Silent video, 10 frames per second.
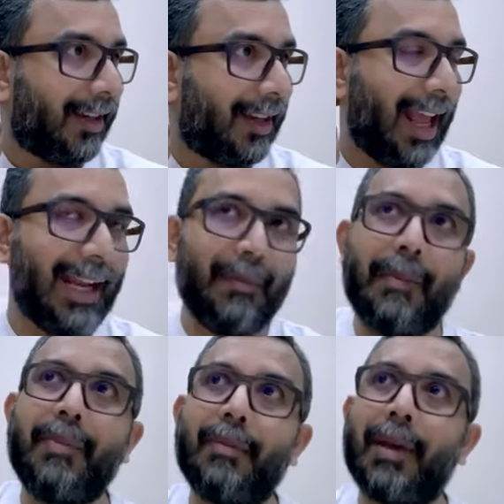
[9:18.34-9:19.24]
And I
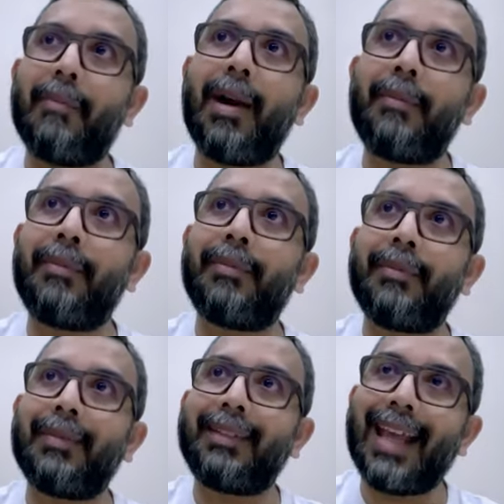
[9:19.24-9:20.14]
remember my mom
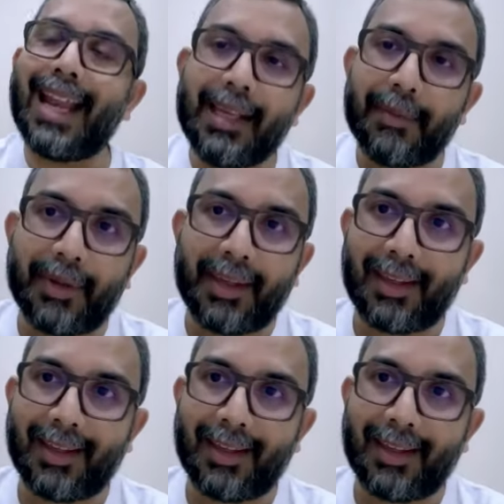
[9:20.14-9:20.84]
telling me